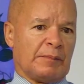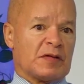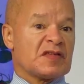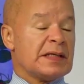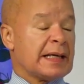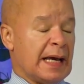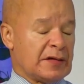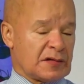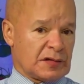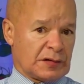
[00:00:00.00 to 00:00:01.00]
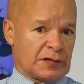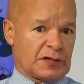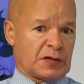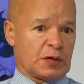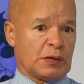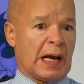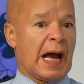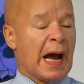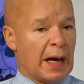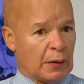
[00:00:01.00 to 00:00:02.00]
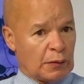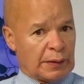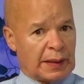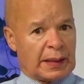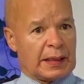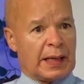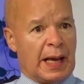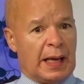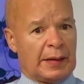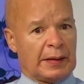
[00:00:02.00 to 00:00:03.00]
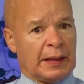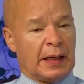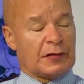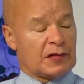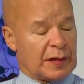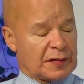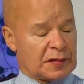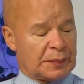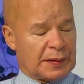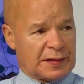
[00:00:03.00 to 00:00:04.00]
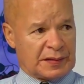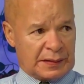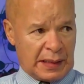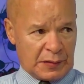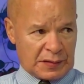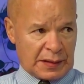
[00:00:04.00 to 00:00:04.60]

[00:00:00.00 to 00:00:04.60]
seek answers to how it can address the present housing